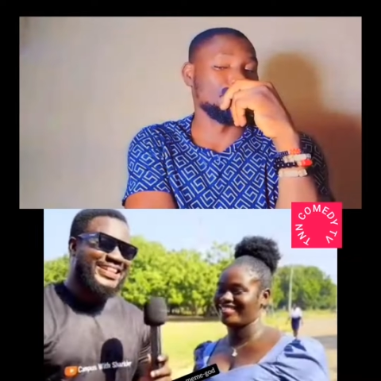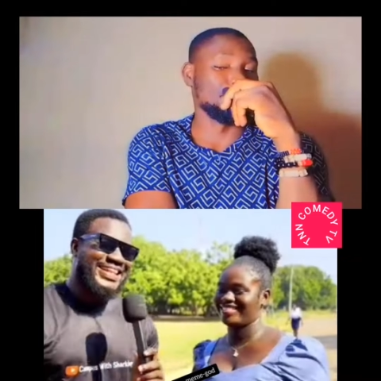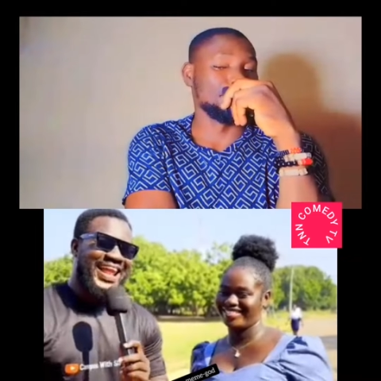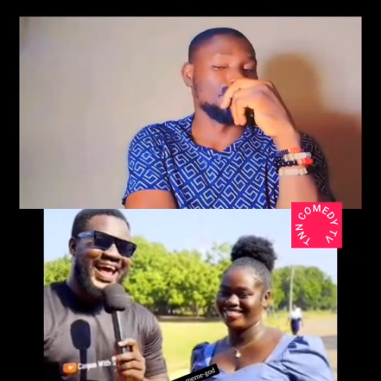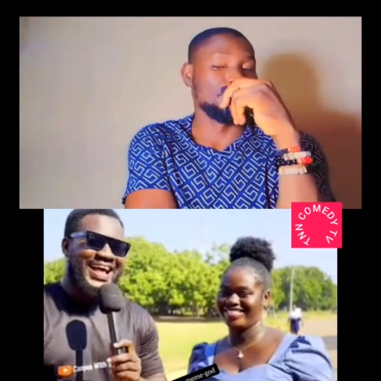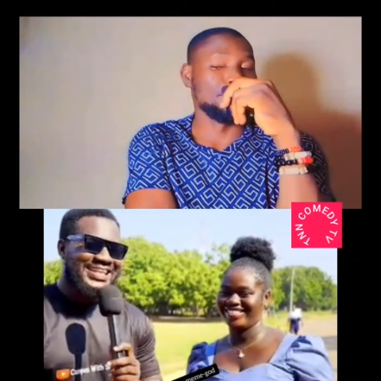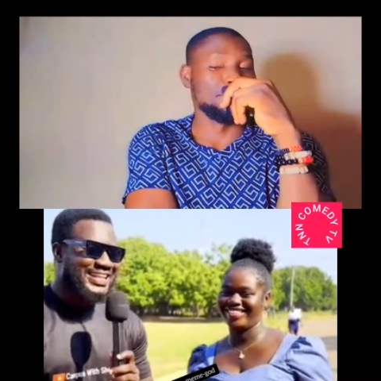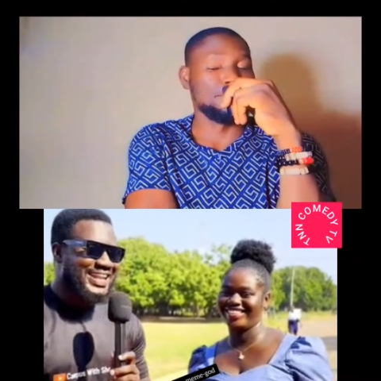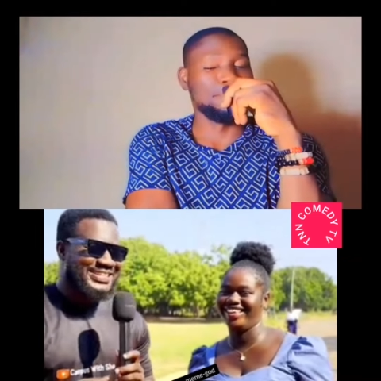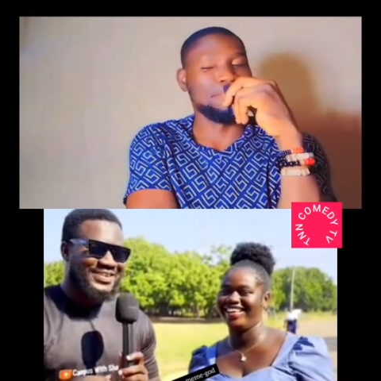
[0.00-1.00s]
Speaker 1: Tell us,
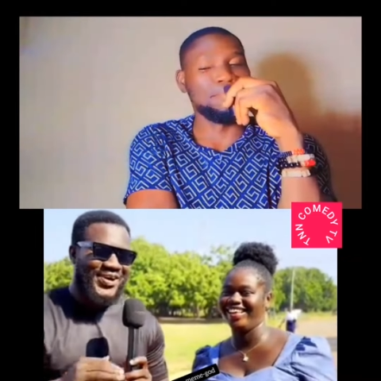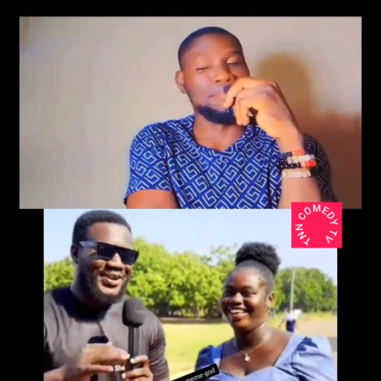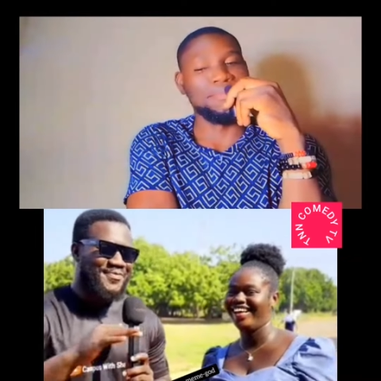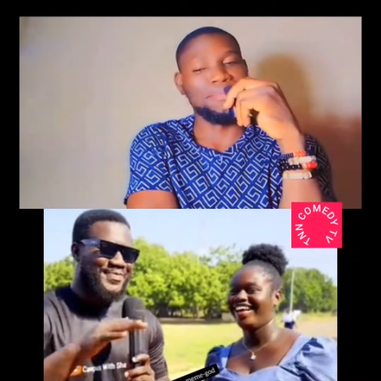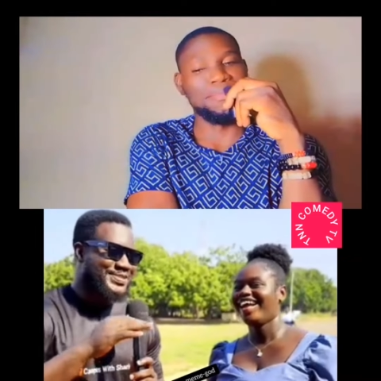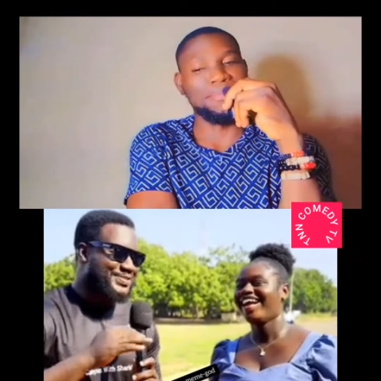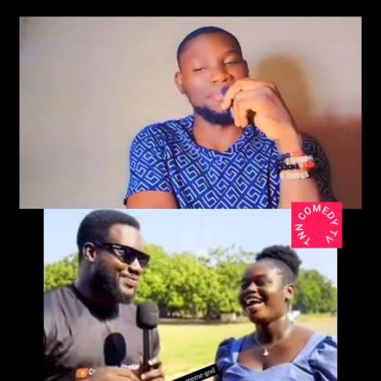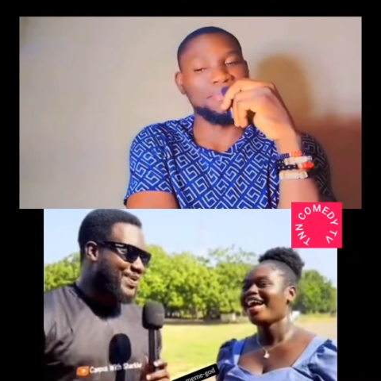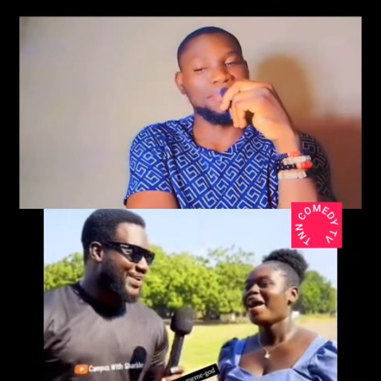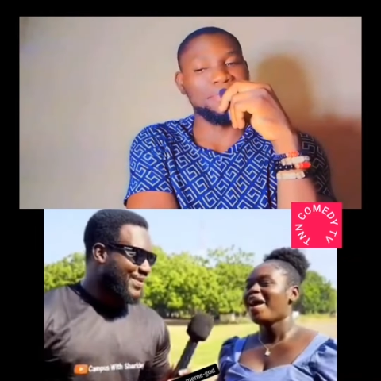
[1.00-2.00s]
tell us about the best
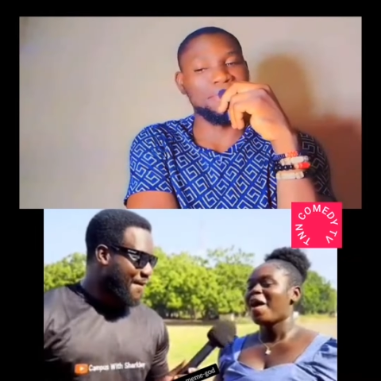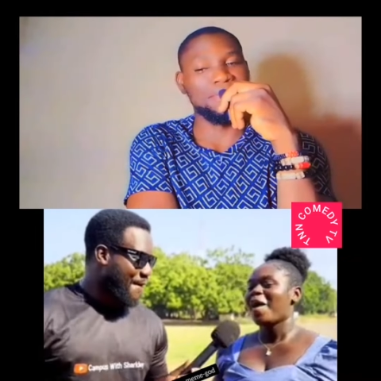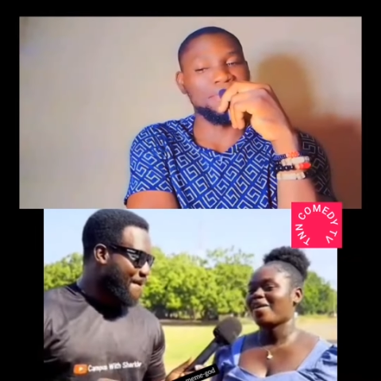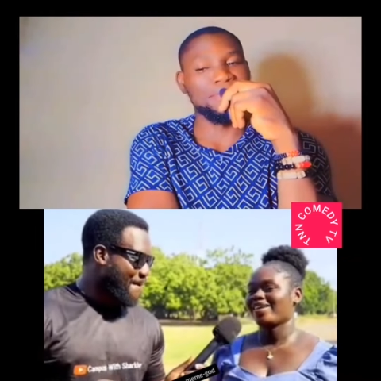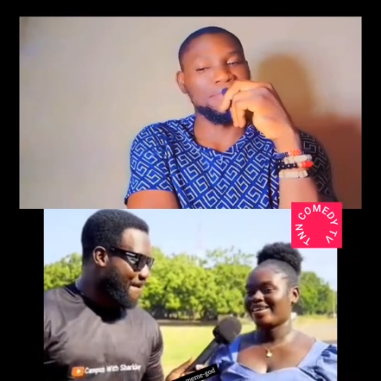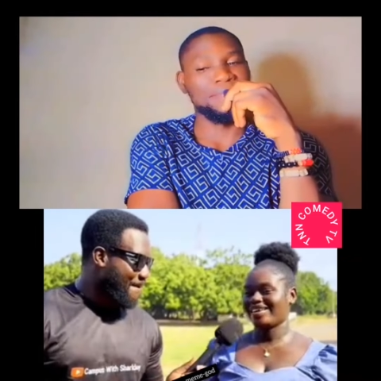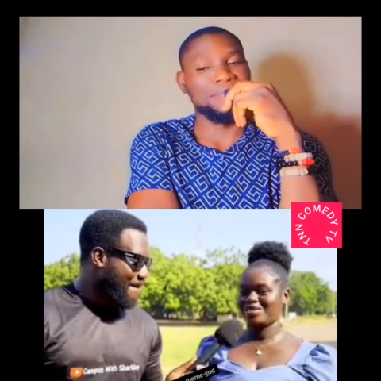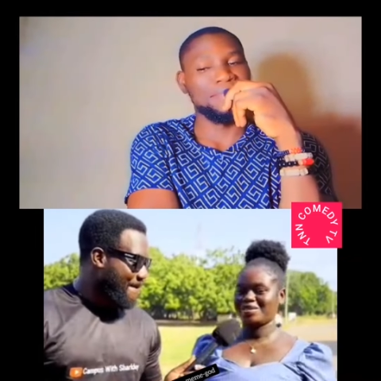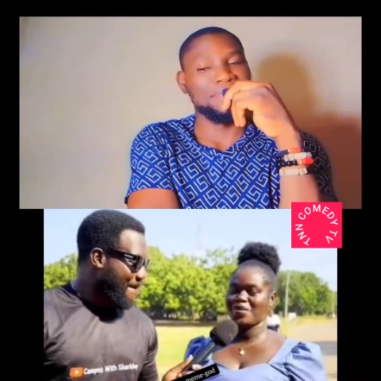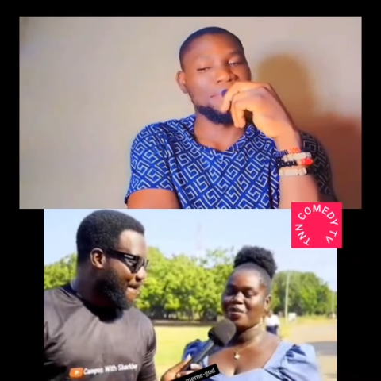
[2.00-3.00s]
one.
Speaker 2: Okay,
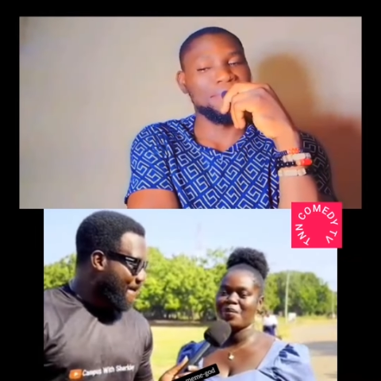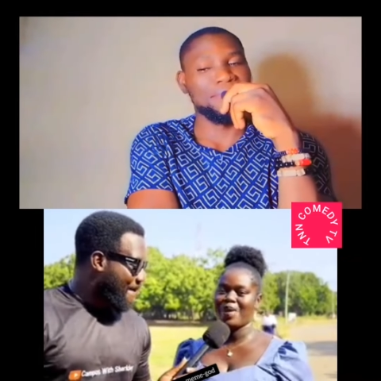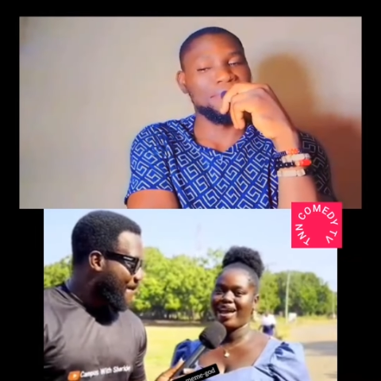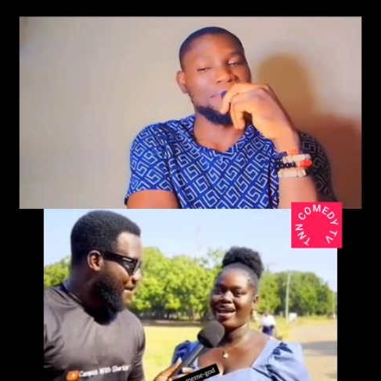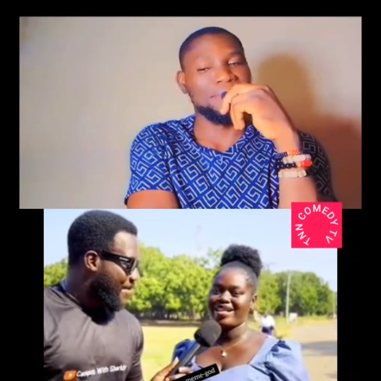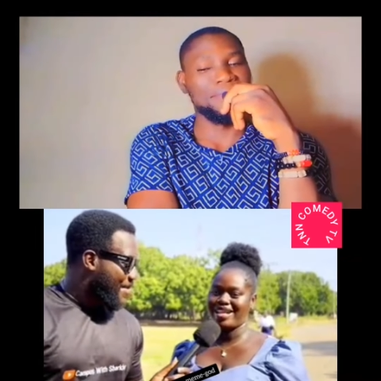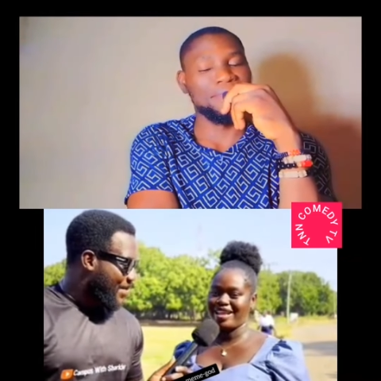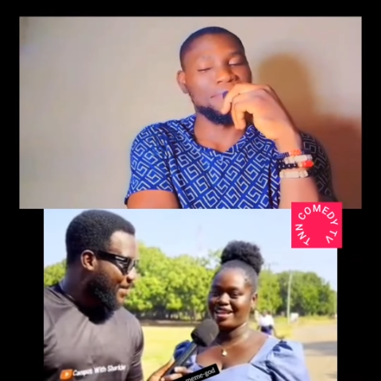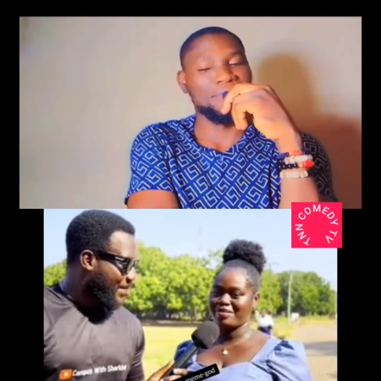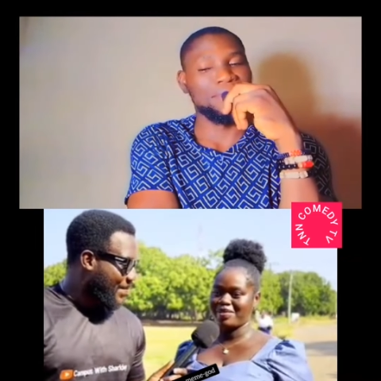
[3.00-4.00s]
so I had an
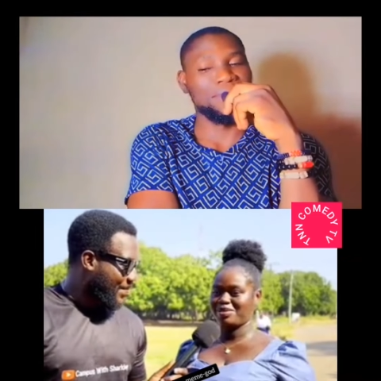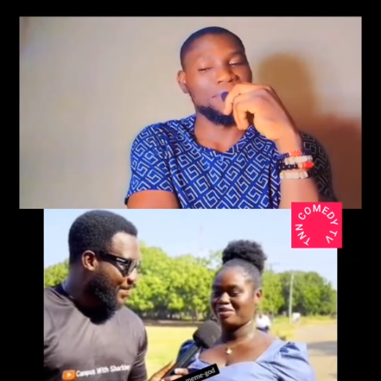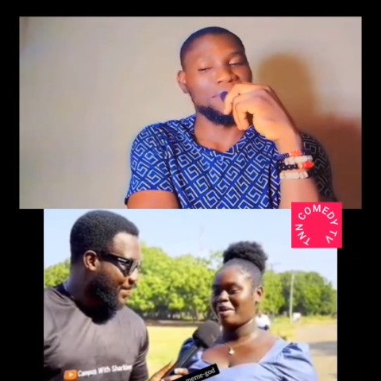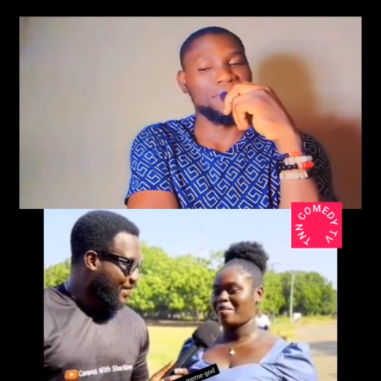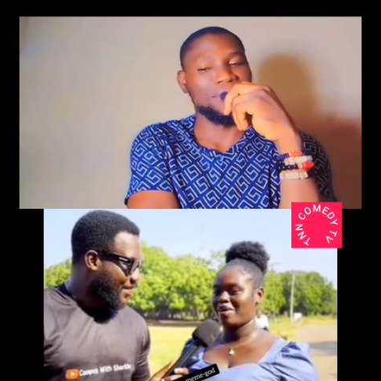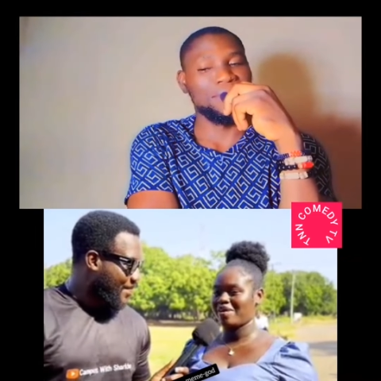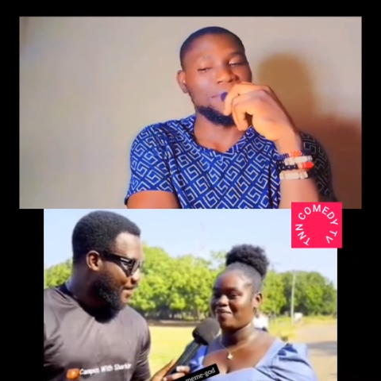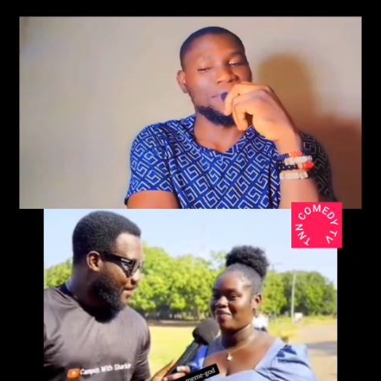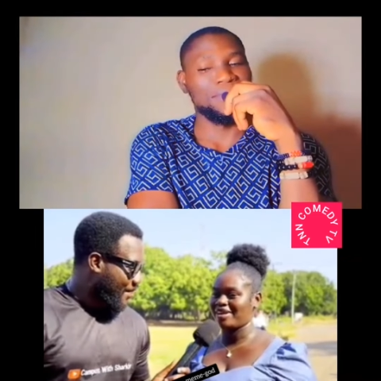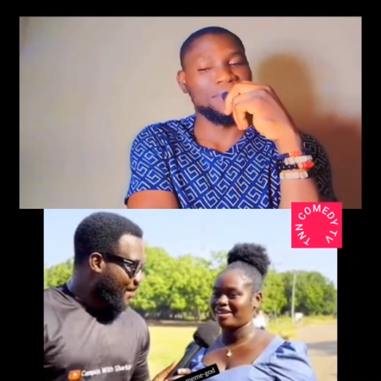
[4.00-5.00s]
argument with my
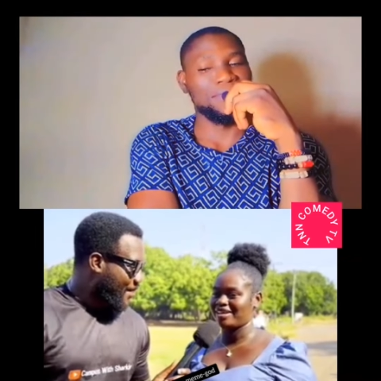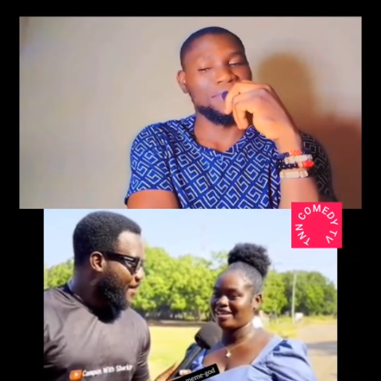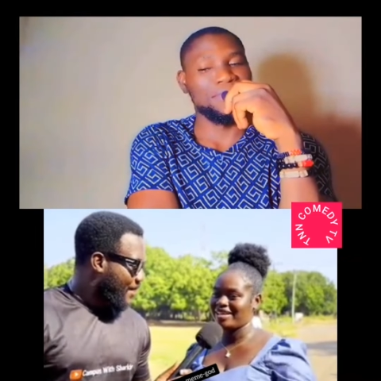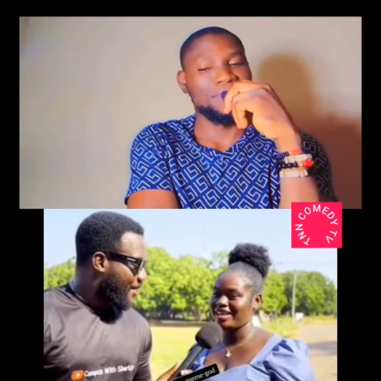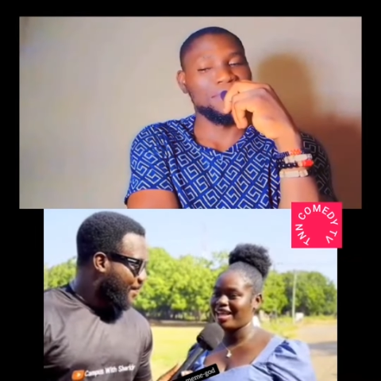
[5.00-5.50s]
boyfriend and he